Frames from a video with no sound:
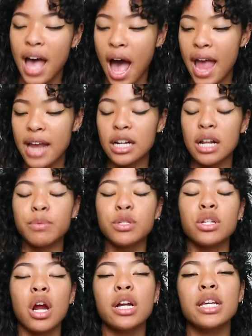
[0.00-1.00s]
I ended up
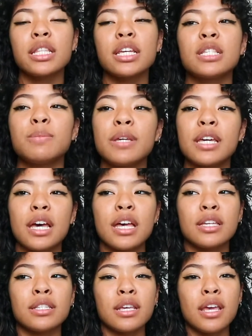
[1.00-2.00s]
starting this
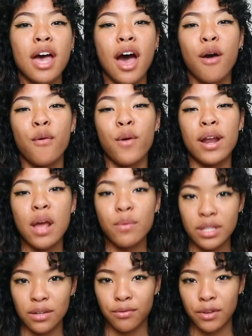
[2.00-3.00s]
because when I
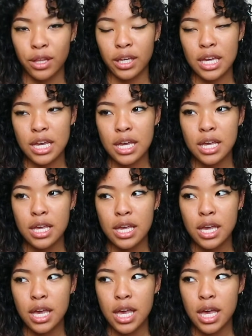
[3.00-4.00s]
was in Philly
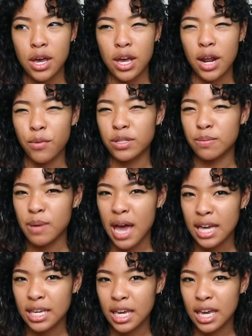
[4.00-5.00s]
and I was
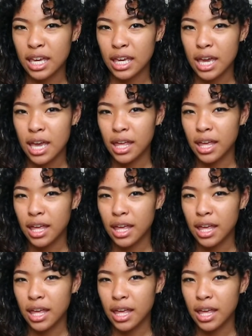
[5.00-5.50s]
packing,